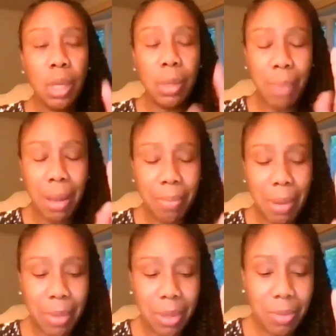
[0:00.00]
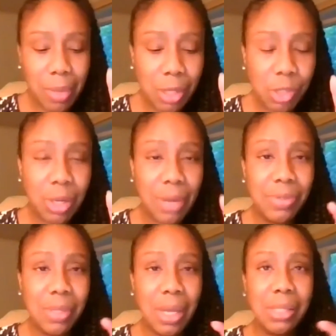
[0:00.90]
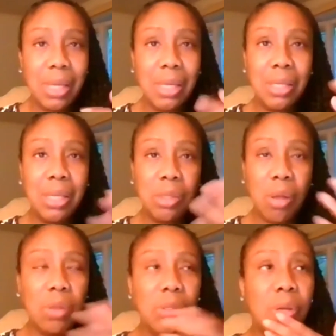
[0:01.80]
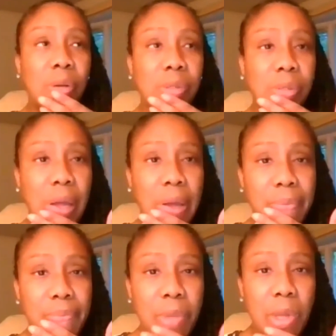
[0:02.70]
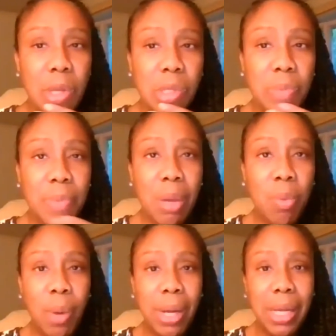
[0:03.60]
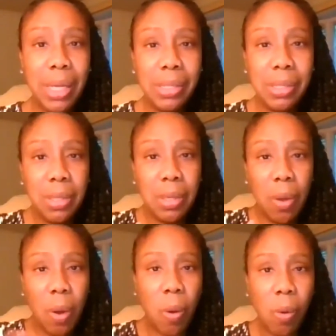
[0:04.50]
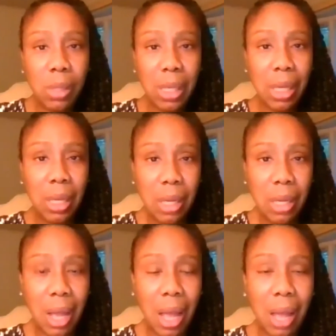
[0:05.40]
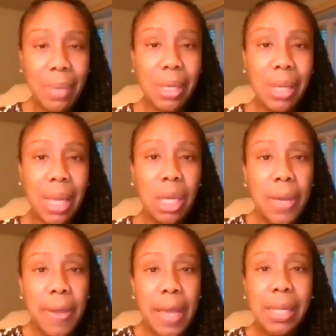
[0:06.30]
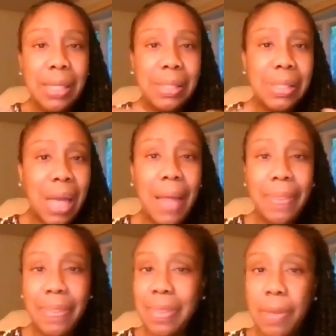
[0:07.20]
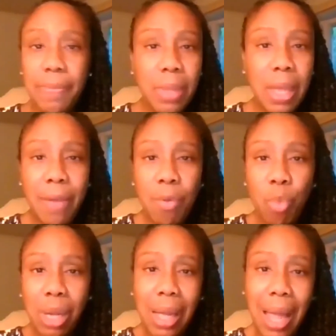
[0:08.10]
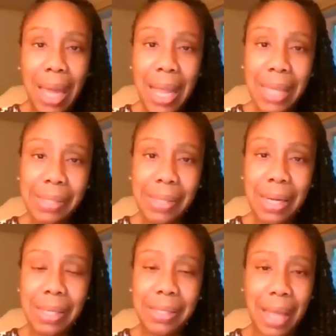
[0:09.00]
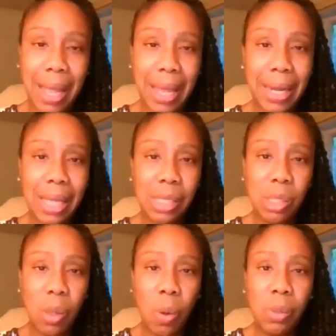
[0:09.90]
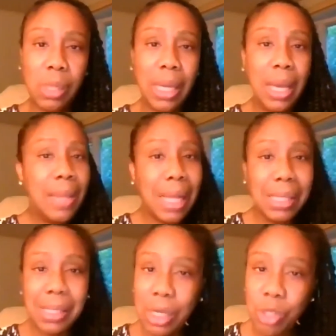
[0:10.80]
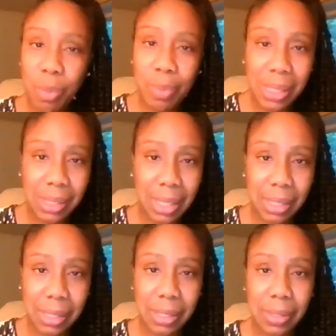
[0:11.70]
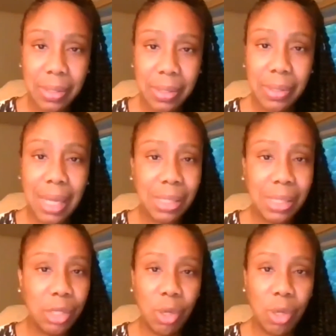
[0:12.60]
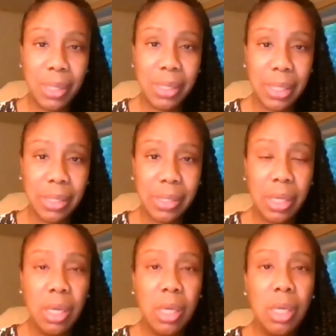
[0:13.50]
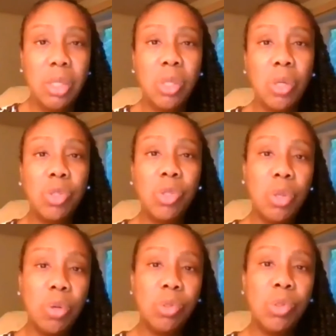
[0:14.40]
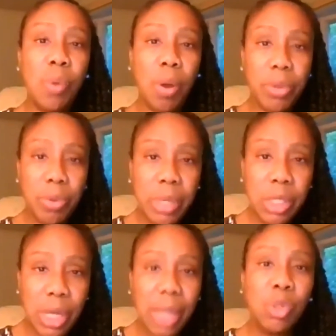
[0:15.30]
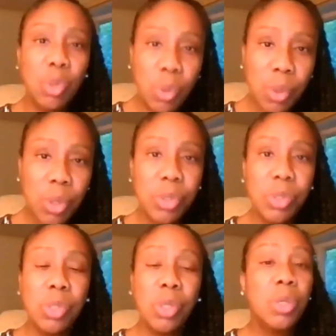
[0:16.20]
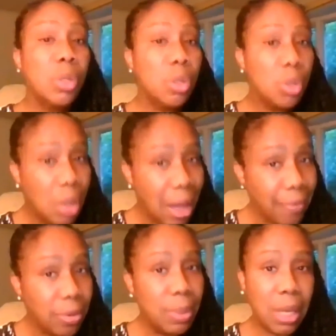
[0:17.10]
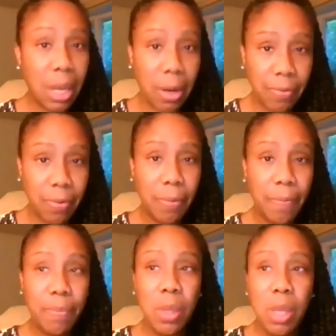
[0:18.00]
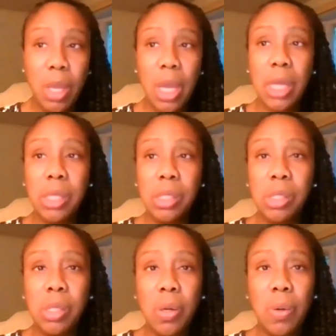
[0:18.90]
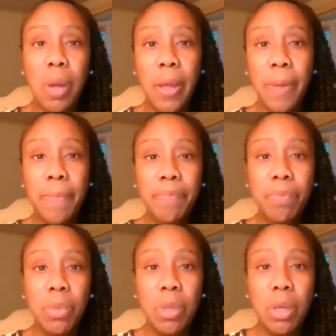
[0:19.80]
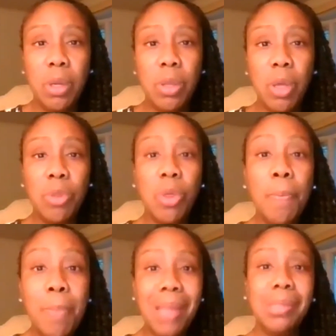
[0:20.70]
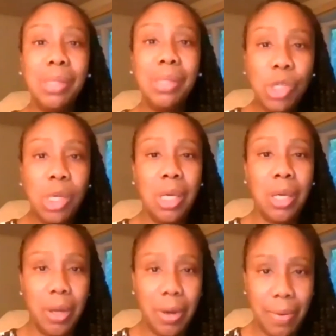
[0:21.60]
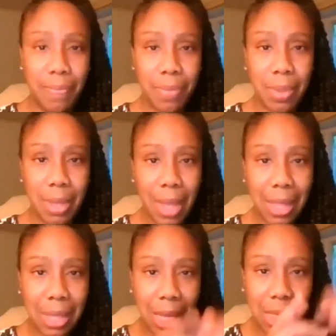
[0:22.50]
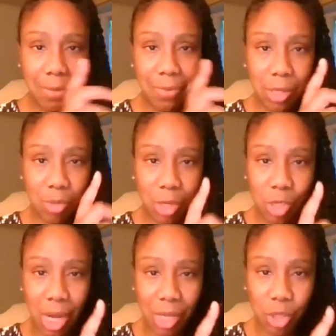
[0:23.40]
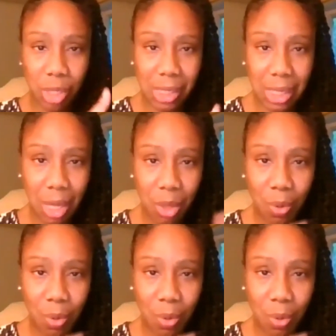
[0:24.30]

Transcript: and my, my mother in ministry has, has said this also, um, to make what is holy common. Like it is not it, what God has set aside as holy, that's not your business. That's not your business. So to those who are the rejectors, you have to be careful. And so um, the, the message here at the end of this rejection is another